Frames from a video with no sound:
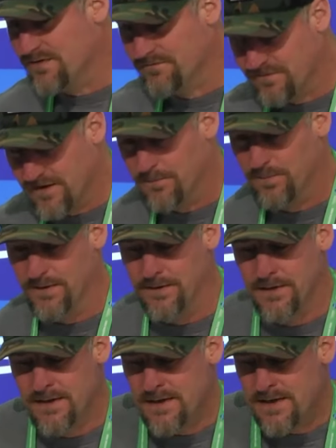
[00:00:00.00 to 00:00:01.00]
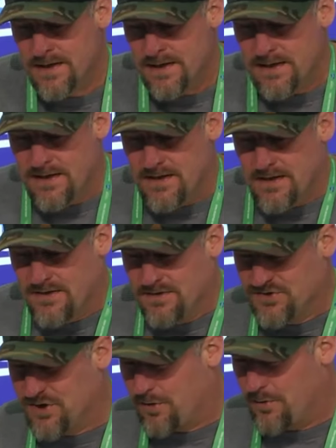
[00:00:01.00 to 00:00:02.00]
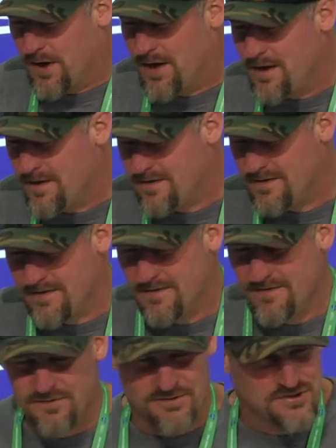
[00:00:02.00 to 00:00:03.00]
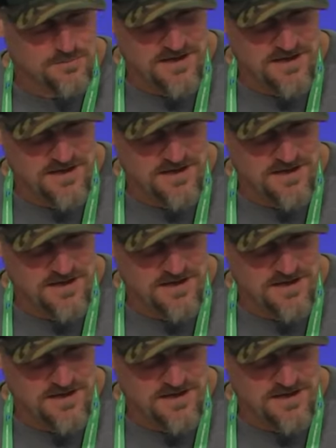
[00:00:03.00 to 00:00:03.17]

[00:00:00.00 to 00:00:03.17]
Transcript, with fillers: and Fipp, and so there's so